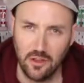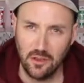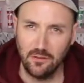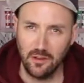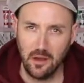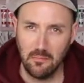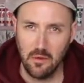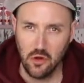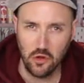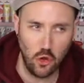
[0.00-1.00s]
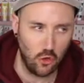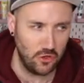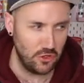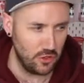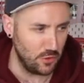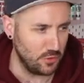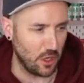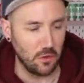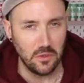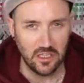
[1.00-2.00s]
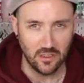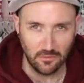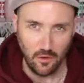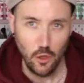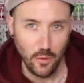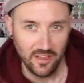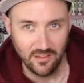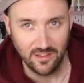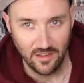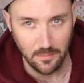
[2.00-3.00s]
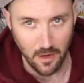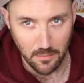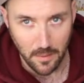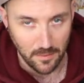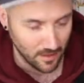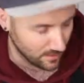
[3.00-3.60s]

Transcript: of those non-Newtonian fluids that you might remember